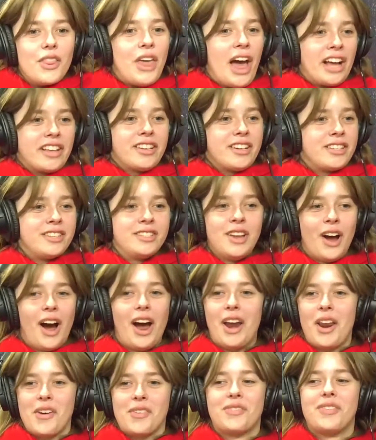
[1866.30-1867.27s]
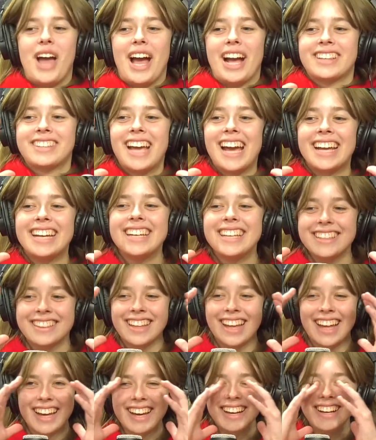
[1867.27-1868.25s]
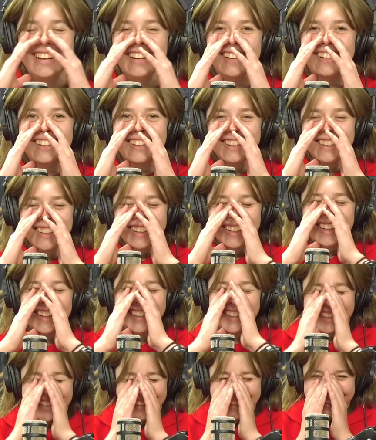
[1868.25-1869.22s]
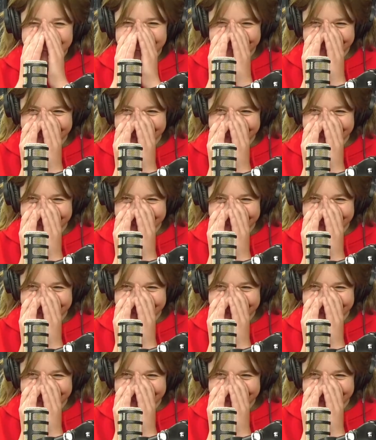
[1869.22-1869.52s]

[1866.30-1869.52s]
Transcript: Like... does not affect anything. okay, I